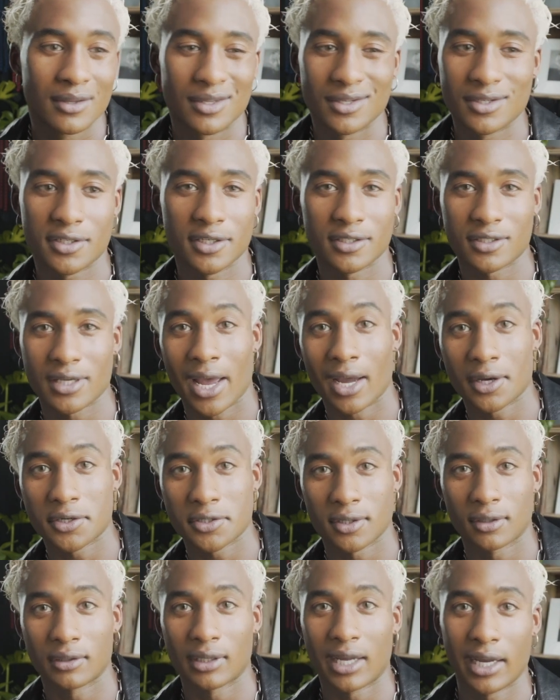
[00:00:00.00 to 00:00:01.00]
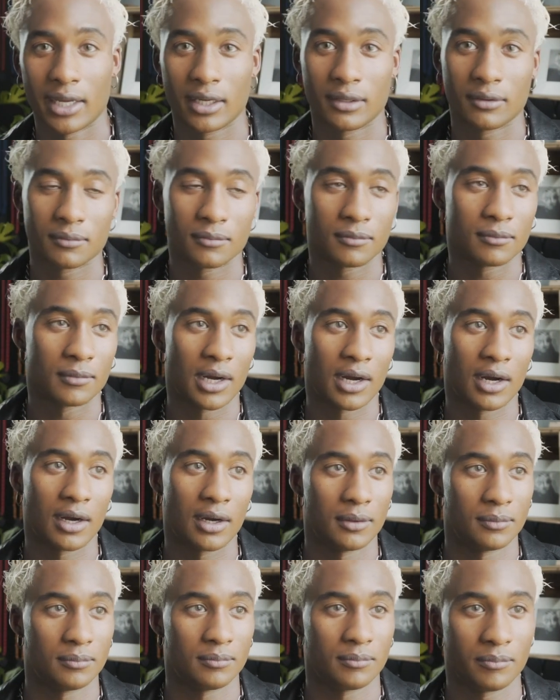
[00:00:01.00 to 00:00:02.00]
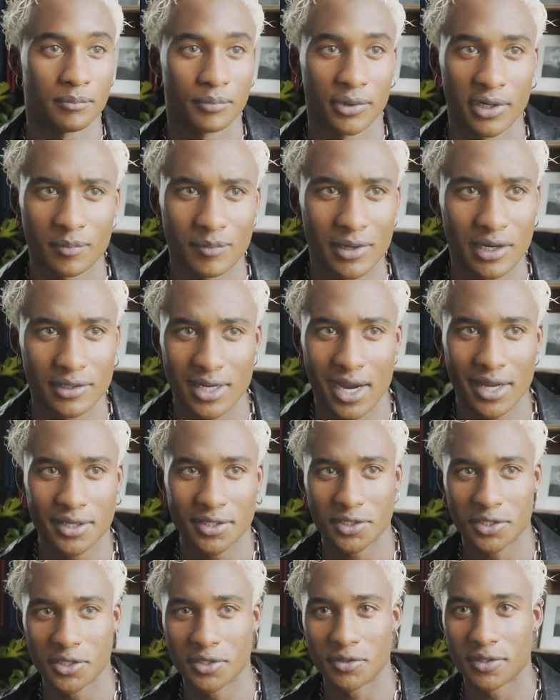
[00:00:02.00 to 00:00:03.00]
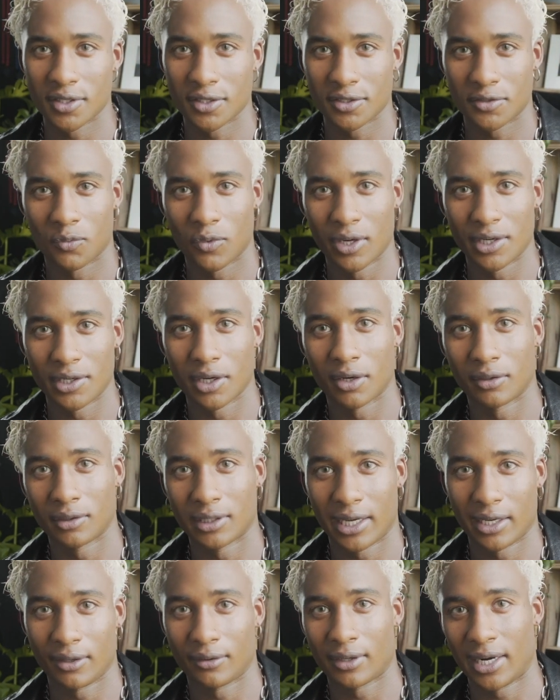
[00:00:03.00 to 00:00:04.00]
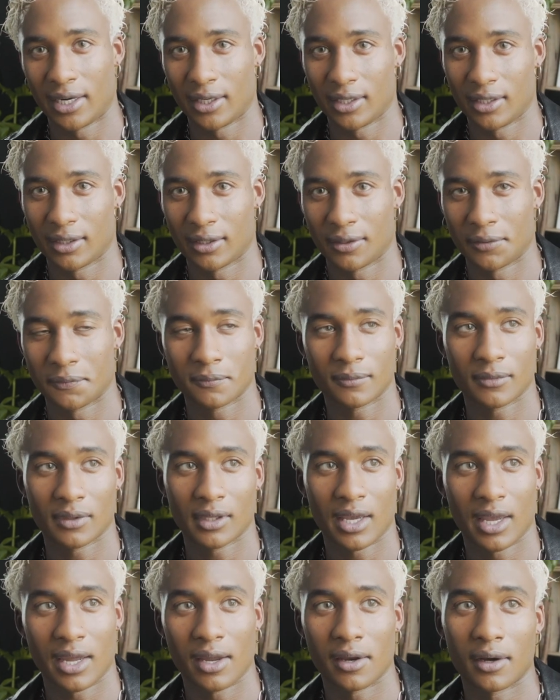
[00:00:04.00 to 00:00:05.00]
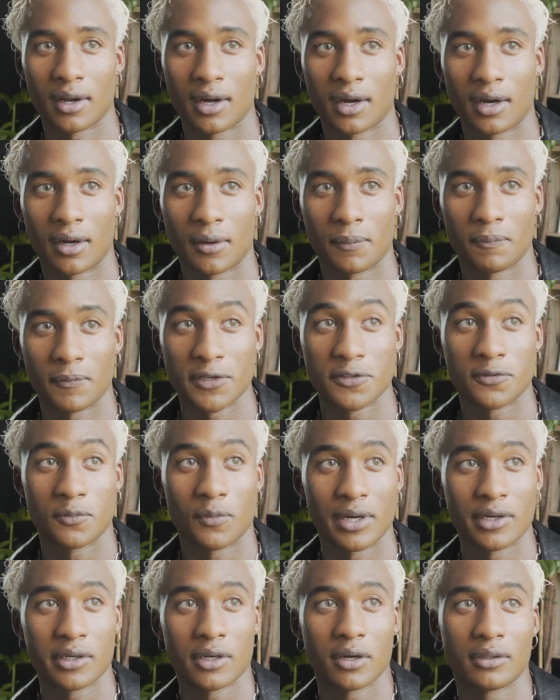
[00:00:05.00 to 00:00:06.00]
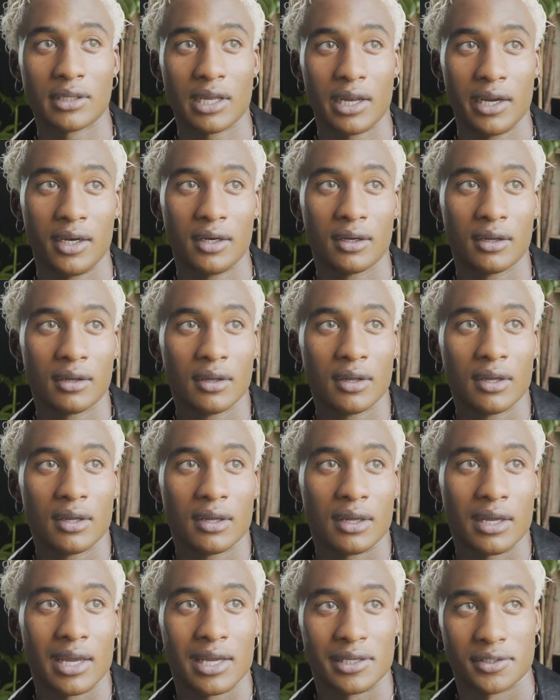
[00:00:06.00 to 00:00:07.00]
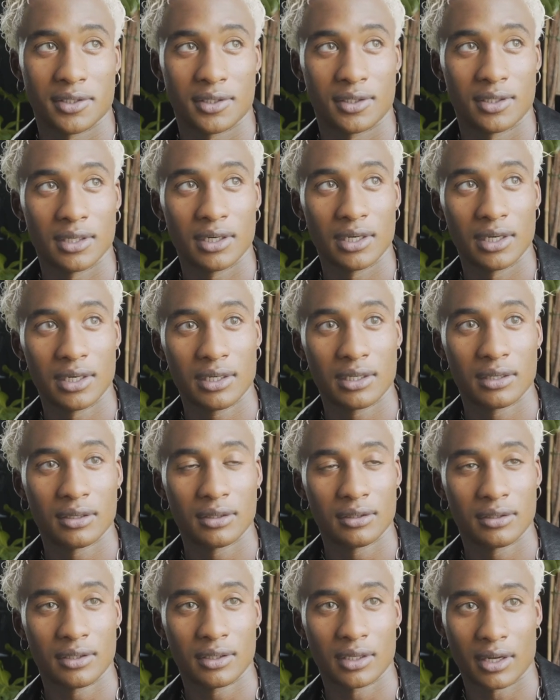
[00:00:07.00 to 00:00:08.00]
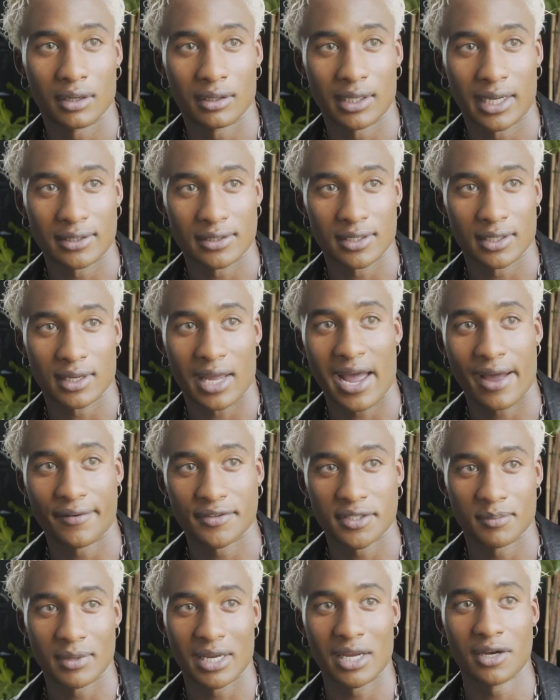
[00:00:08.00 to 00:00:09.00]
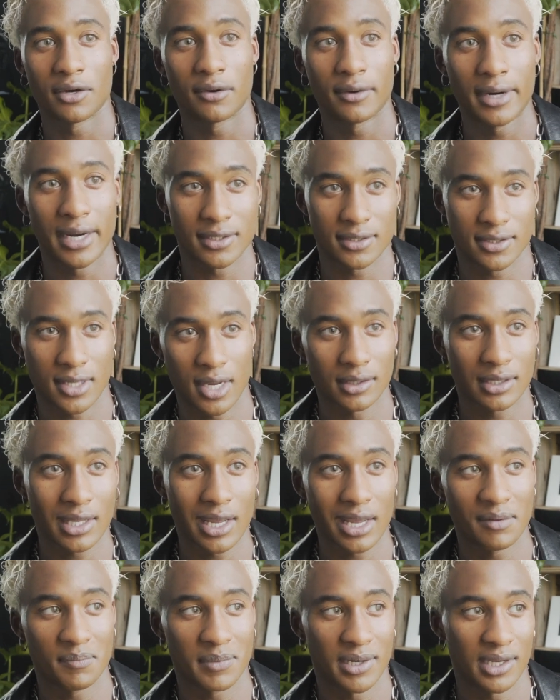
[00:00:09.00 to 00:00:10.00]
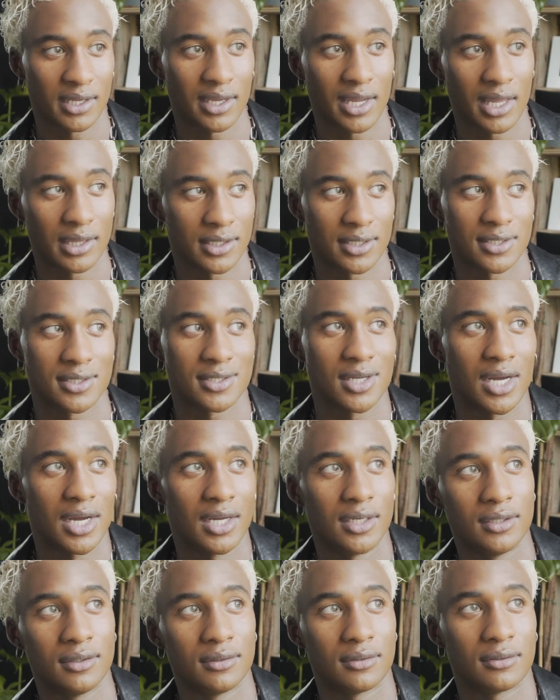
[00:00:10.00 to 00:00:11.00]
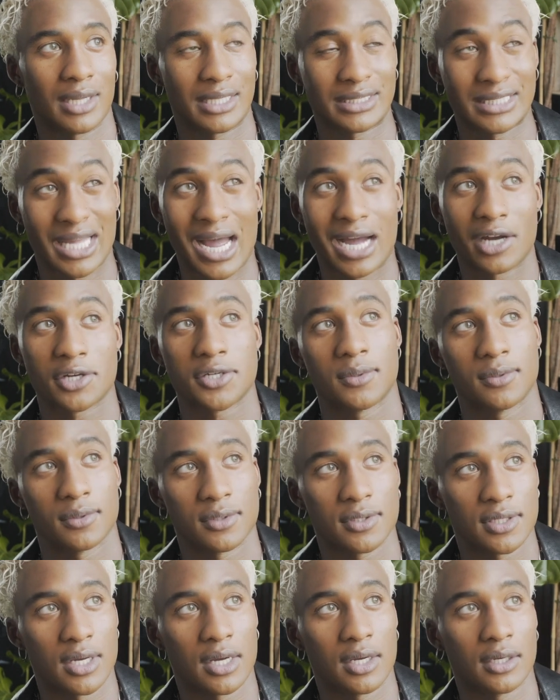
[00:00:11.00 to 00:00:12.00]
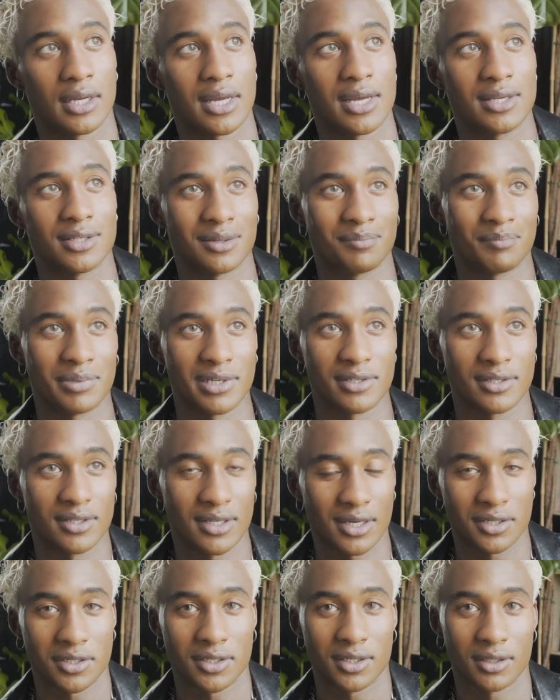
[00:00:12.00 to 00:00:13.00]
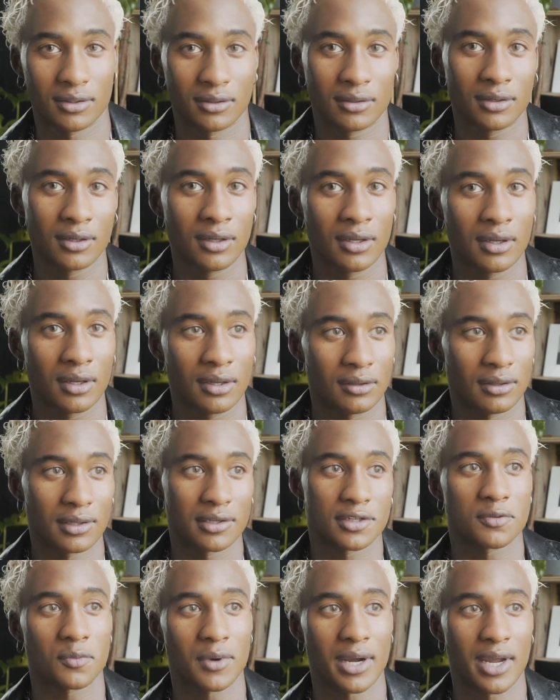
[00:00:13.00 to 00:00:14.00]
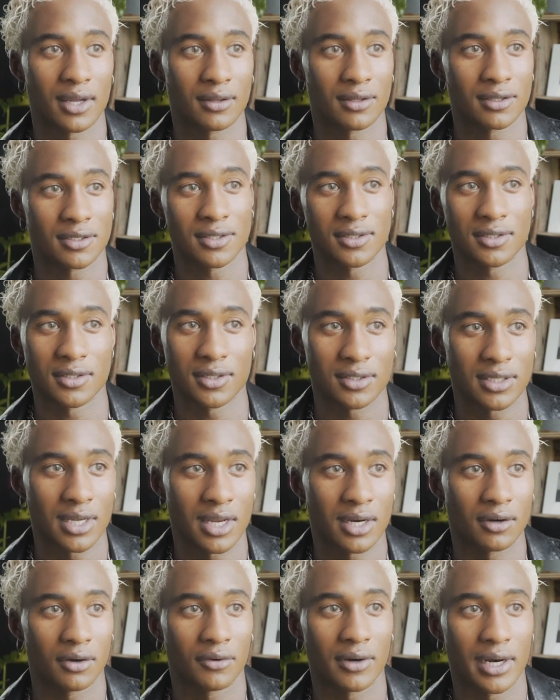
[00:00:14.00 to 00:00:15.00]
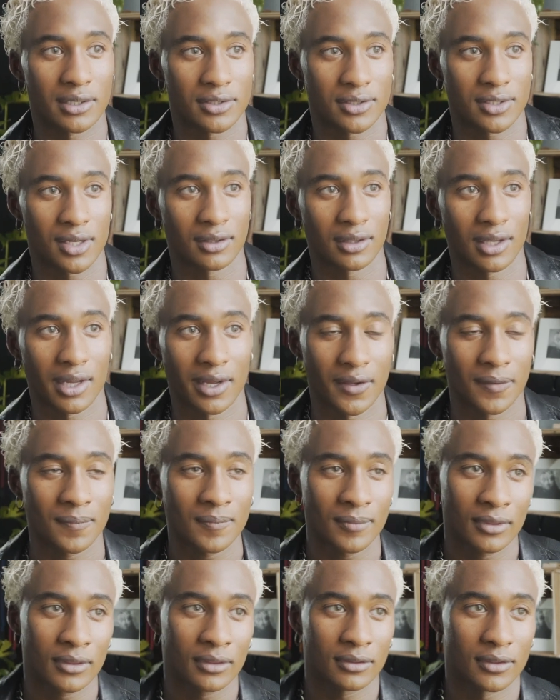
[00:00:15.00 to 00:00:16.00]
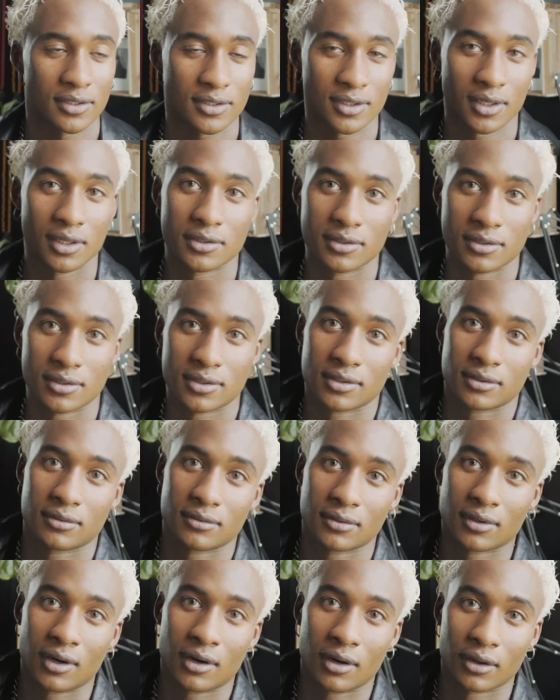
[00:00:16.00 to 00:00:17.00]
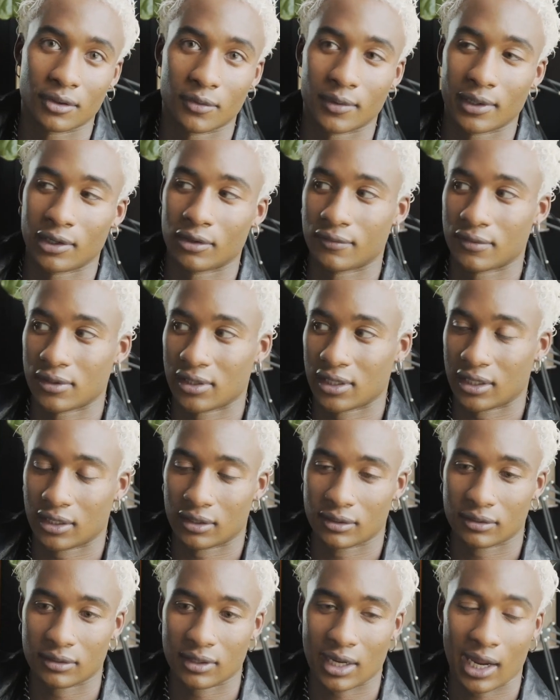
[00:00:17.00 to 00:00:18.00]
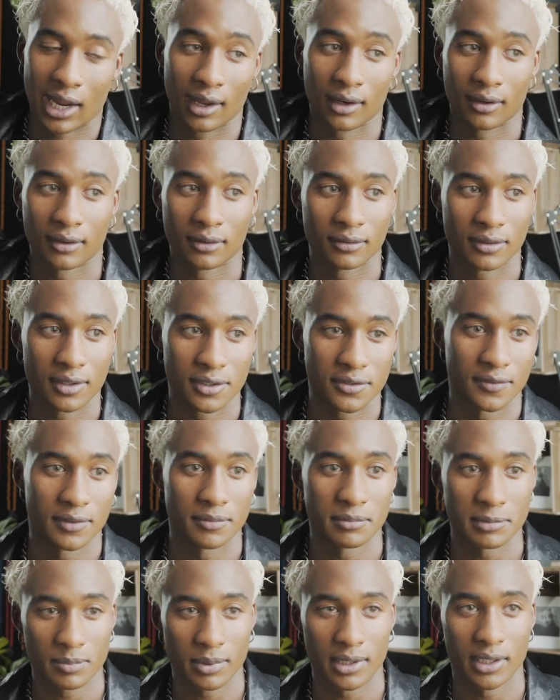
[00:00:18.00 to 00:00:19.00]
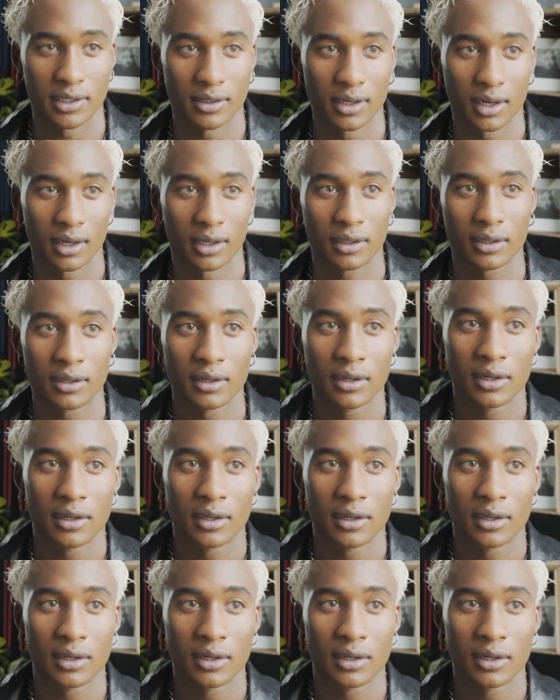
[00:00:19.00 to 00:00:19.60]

This is just extra light. Pretty much I just use this window light right here, and this window light is good, you know, like to have some indirect sunlight, but again, the sun, like the actual sun, isn't positioned this way. This is just indirect sunlight. The sun's all the way over there, and this room's pretty dark.